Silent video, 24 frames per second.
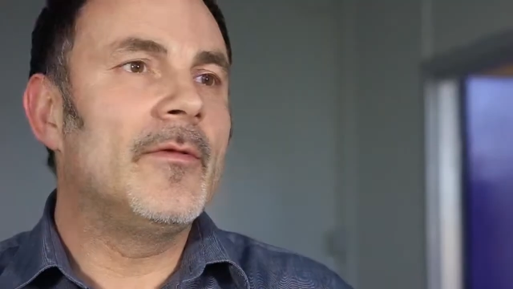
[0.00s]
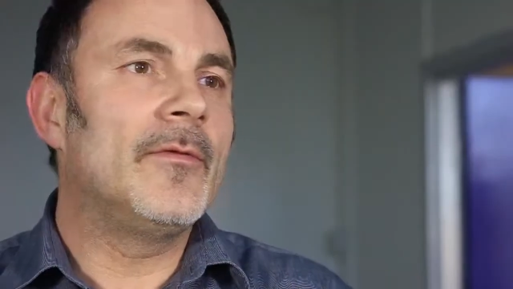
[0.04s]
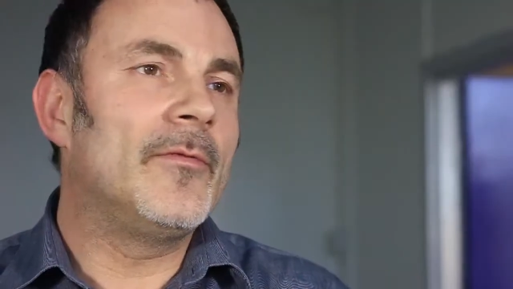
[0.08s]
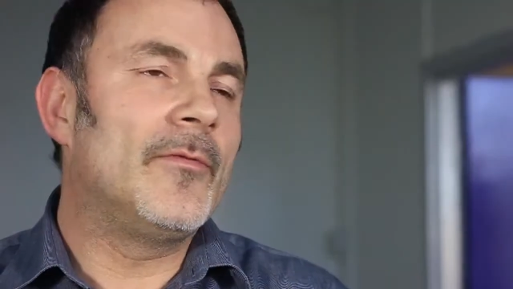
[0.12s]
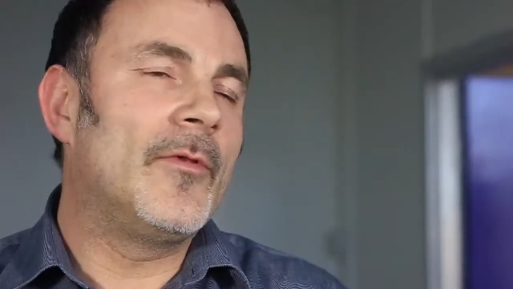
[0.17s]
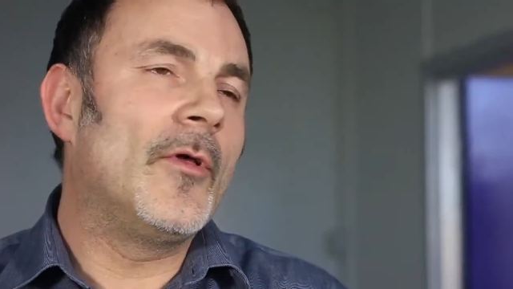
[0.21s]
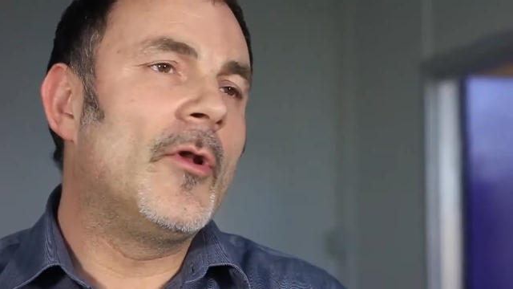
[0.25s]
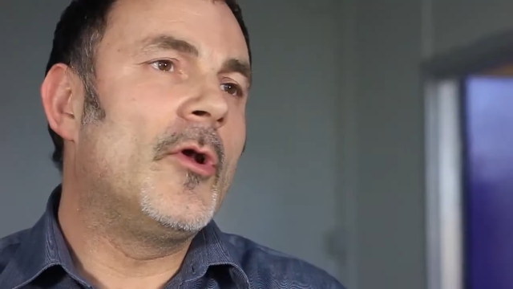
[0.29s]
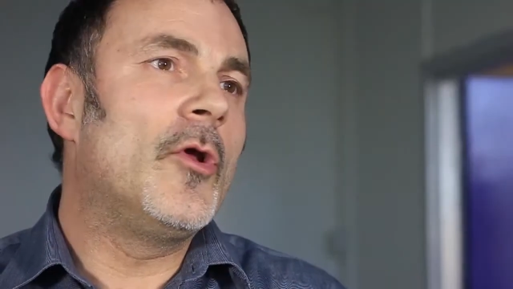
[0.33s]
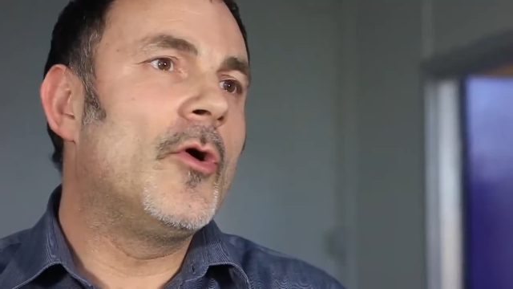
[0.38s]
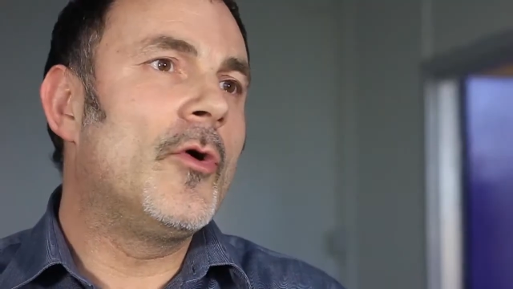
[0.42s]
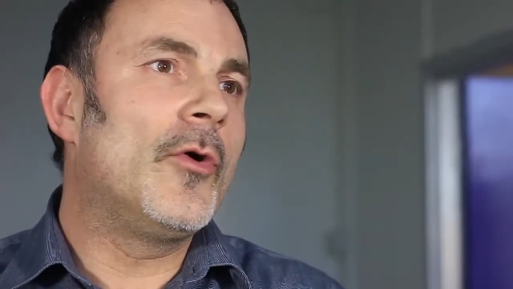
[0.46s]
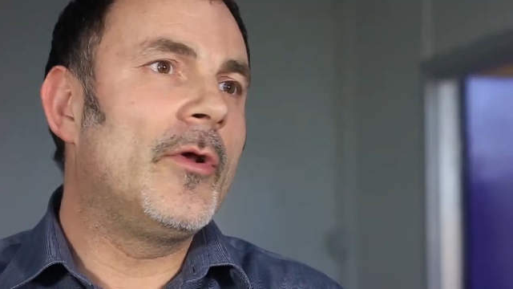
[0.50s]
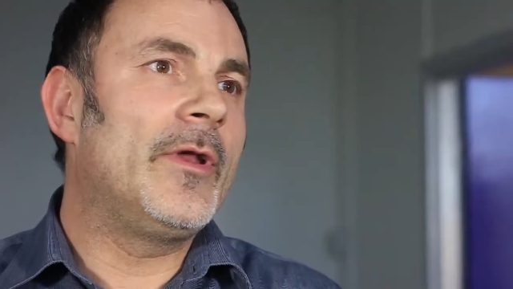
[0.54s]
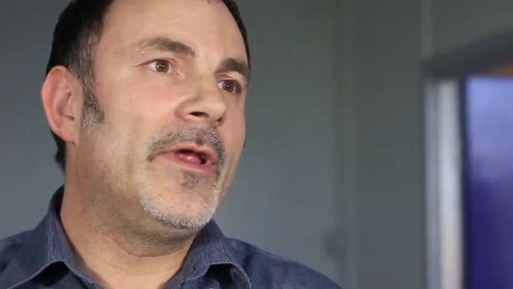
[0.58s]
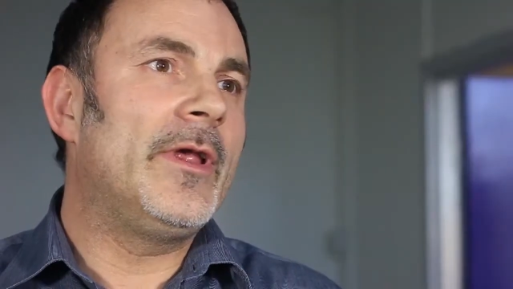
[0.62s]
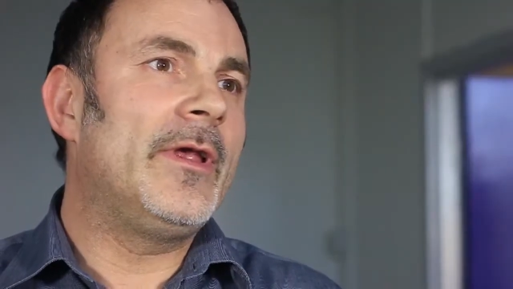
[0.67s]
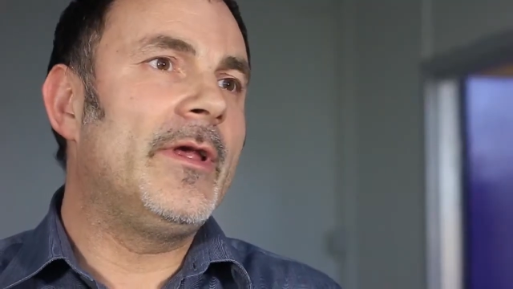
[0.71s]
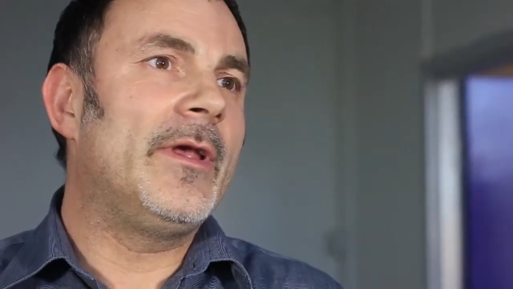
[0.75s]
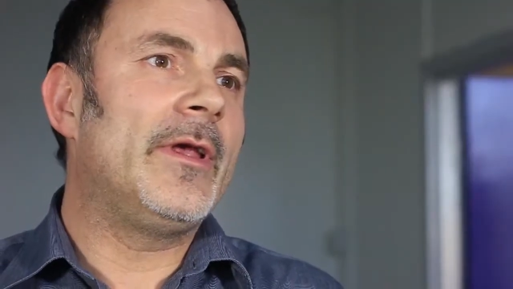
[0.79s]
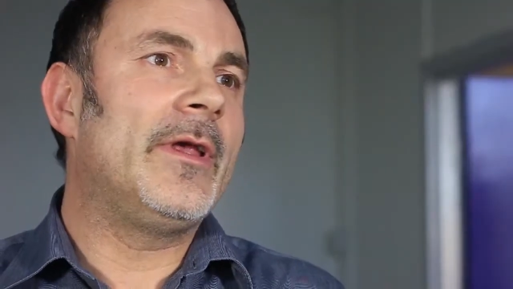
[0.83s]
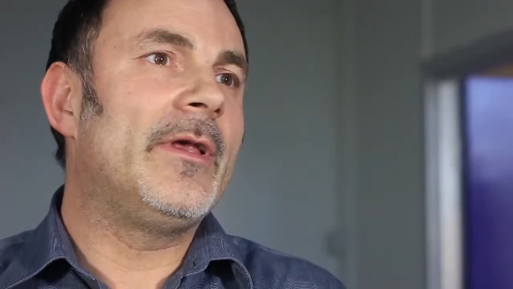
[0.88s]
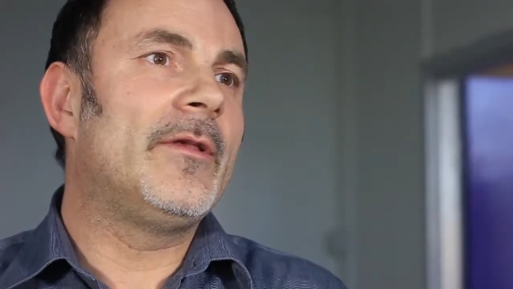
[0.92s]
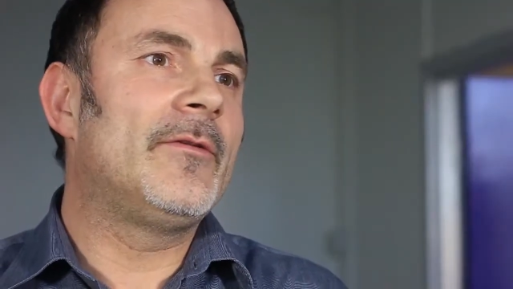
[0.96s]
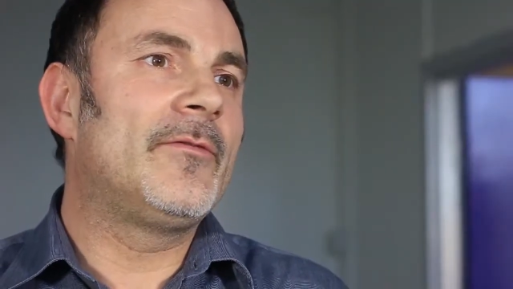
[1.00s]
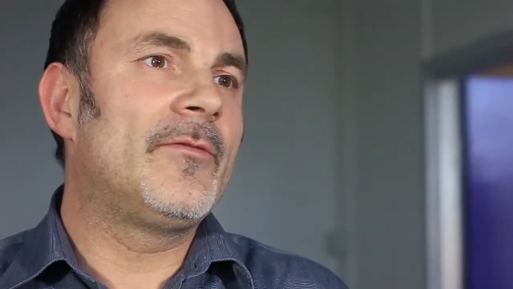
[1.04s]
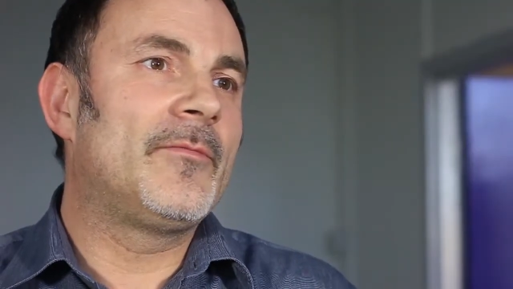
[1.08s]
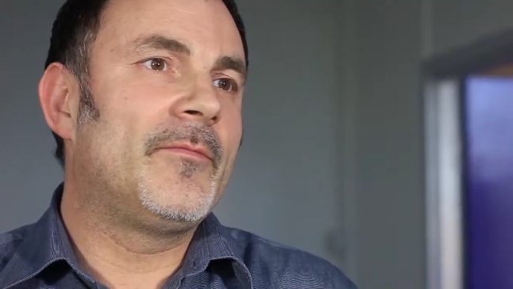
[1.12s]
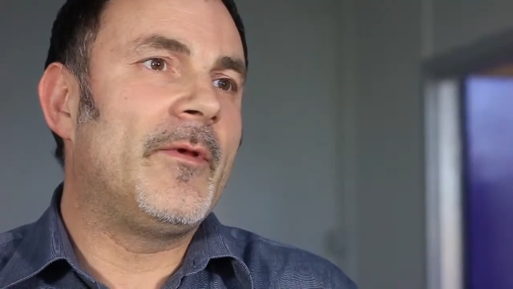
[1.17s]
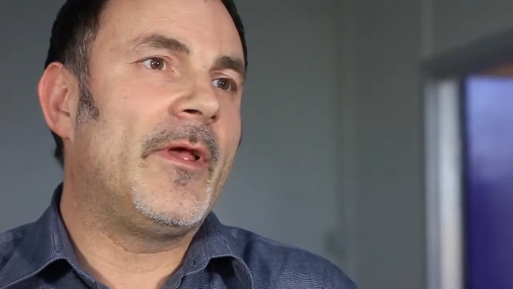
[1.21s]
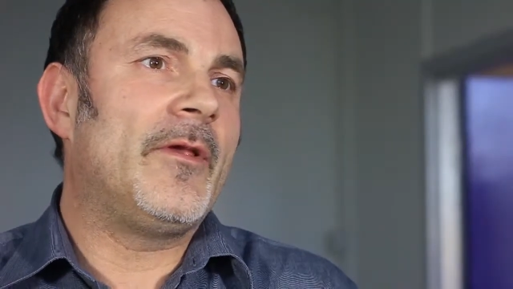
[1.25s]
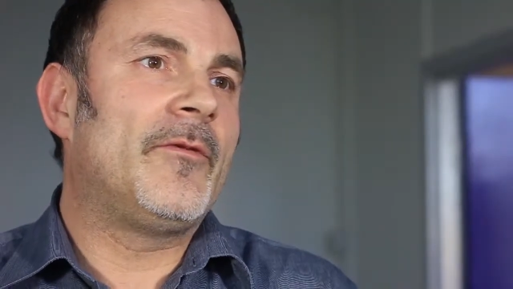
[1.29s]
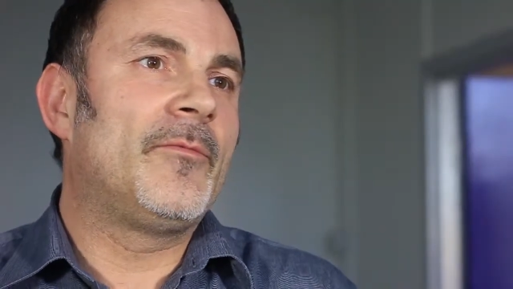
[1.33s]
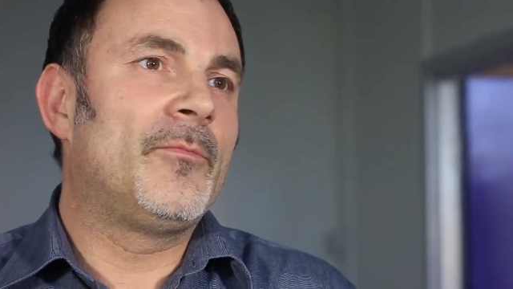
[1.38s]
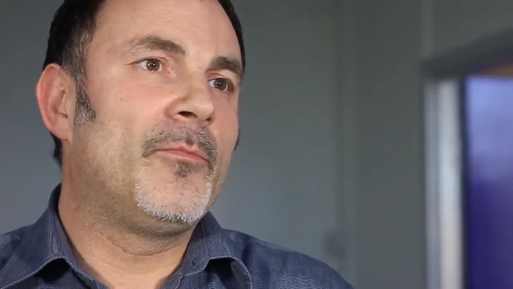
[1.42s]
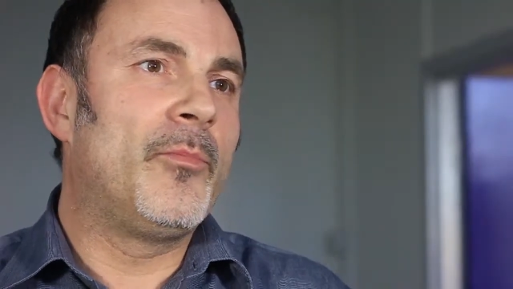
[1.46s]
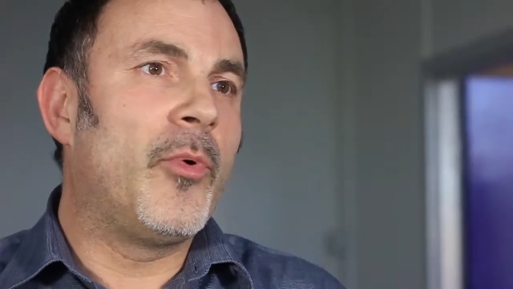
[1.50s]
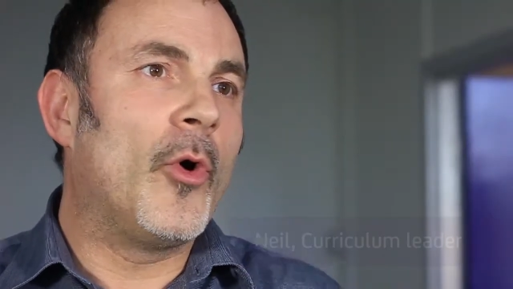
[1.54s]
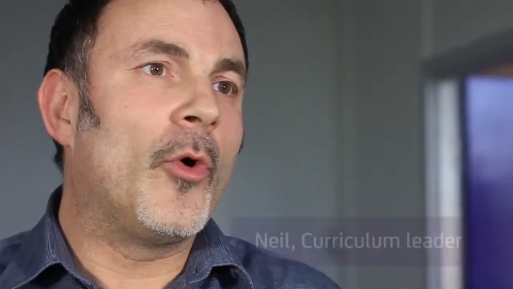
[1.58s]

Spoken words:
The learning is